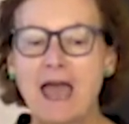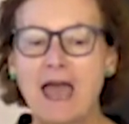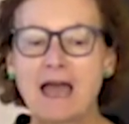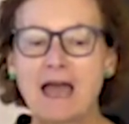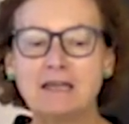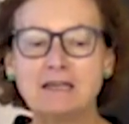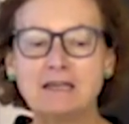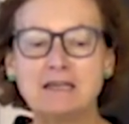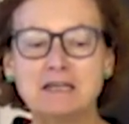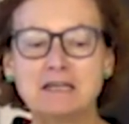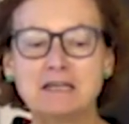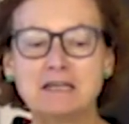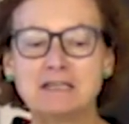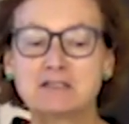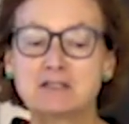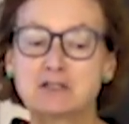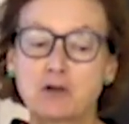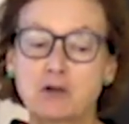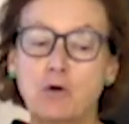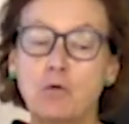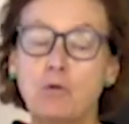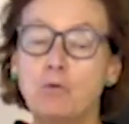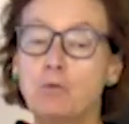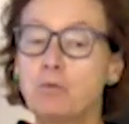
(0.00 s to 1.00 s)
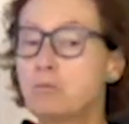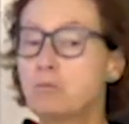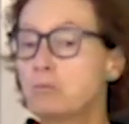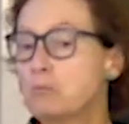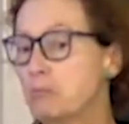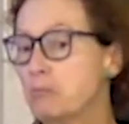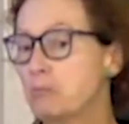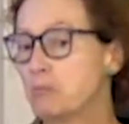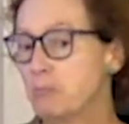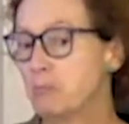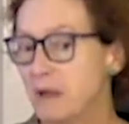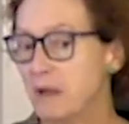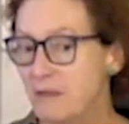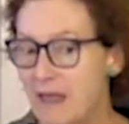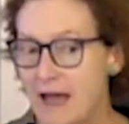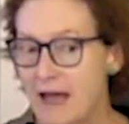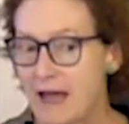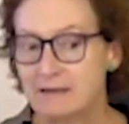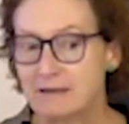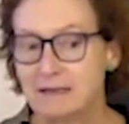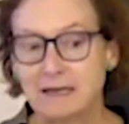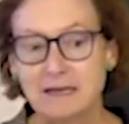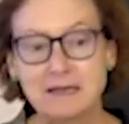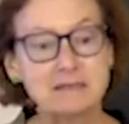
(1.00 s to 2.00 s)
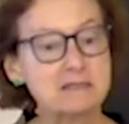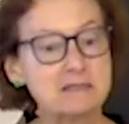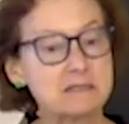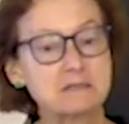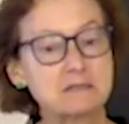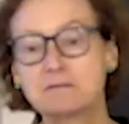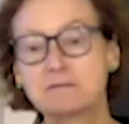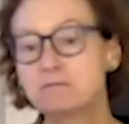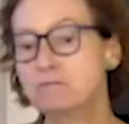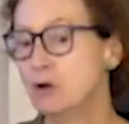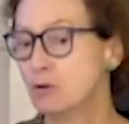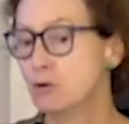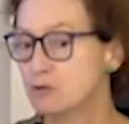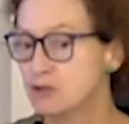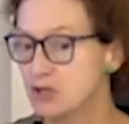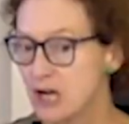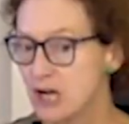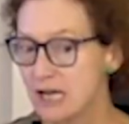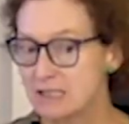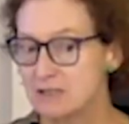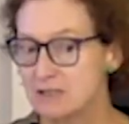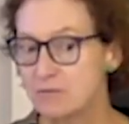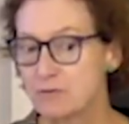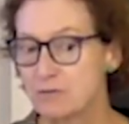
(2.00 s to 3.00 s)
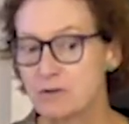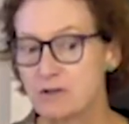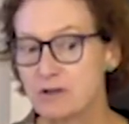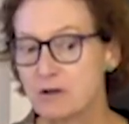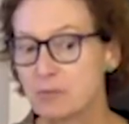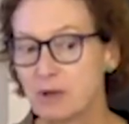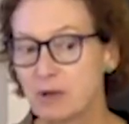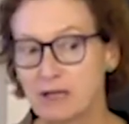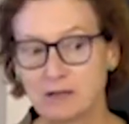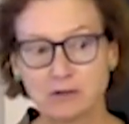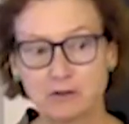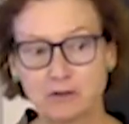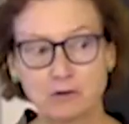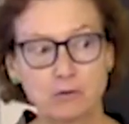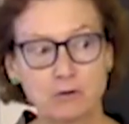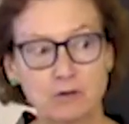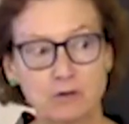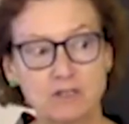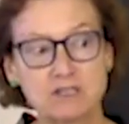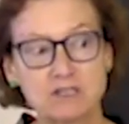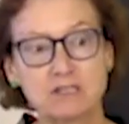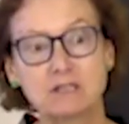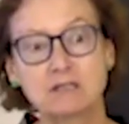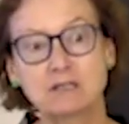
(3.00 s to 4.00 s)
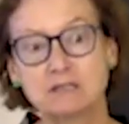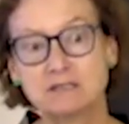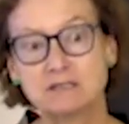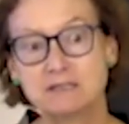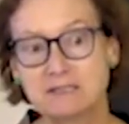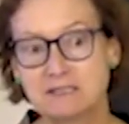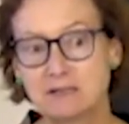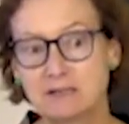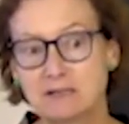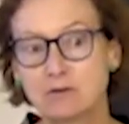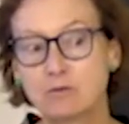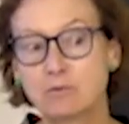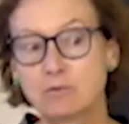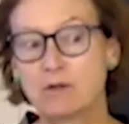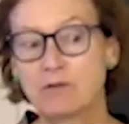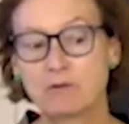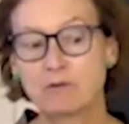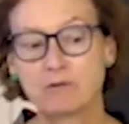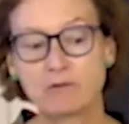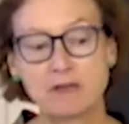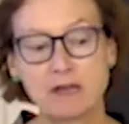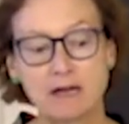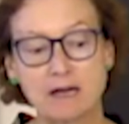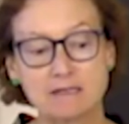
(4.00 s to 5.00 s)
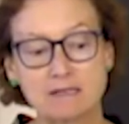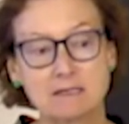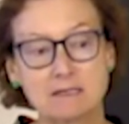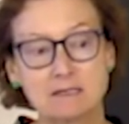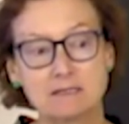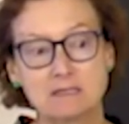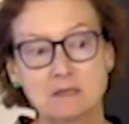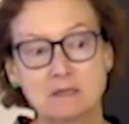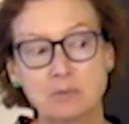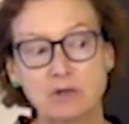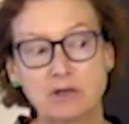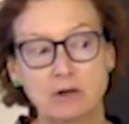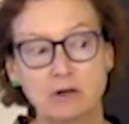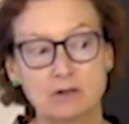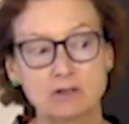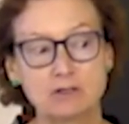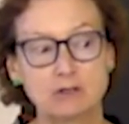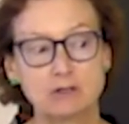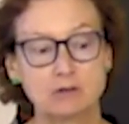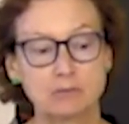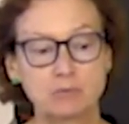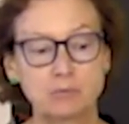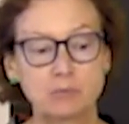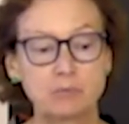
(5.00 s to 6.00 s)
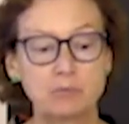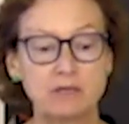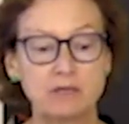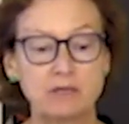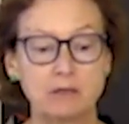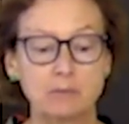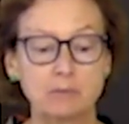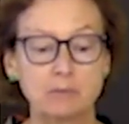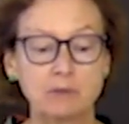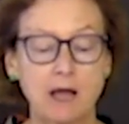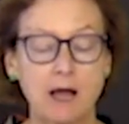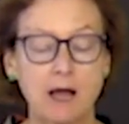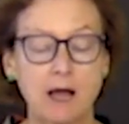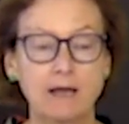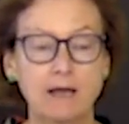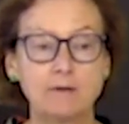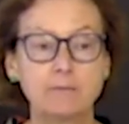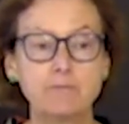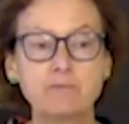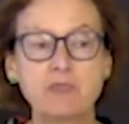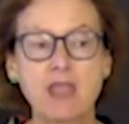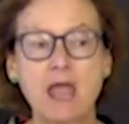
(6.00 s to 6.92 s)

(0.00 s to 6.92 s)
And so in that case, no chance for the appellate courts to consider whether the ICCPR should be applied.